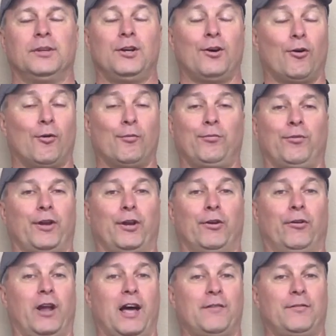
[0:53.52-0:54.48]
Hopefully you
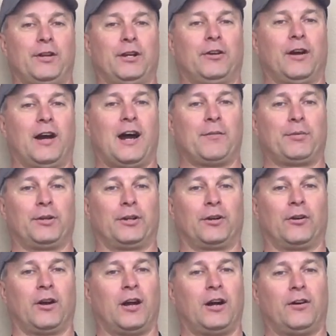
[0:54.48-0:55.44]
don't have any crop in the
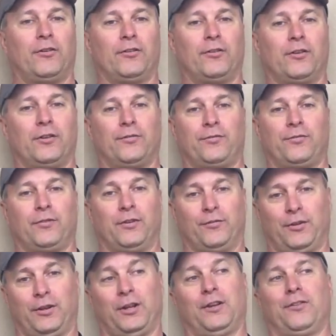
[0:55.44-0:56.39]
ground.
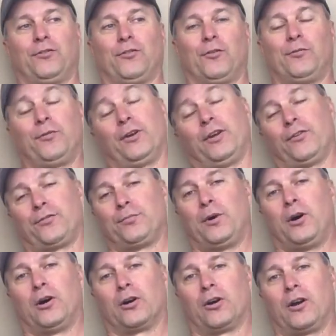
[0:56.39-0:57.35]
If it is, hopefully it's
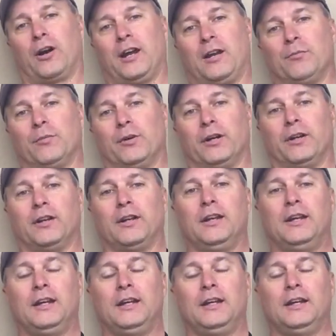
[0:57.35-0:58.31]
small grain, but
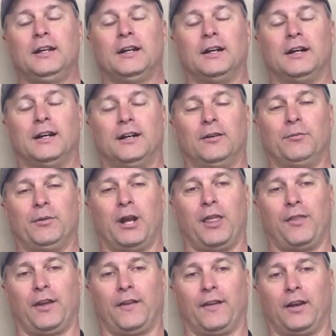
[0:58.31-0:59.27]

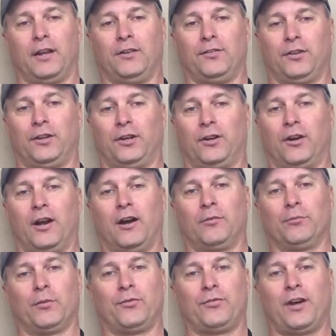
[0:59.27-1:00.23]
anything that is in the
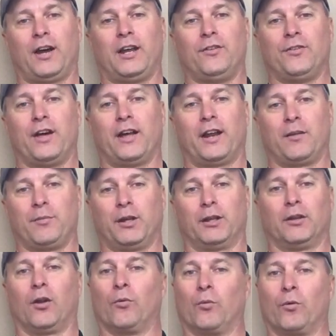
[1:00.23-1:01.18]
ground besides that, I'd be a
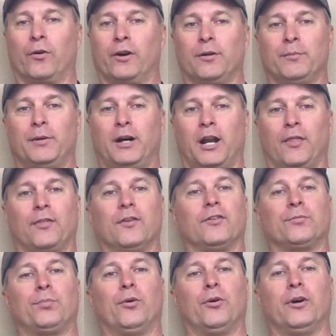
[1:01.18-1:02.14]
little worried about at
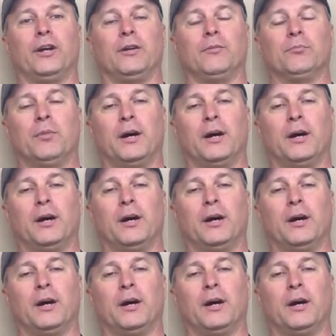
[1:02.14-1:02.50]
this point.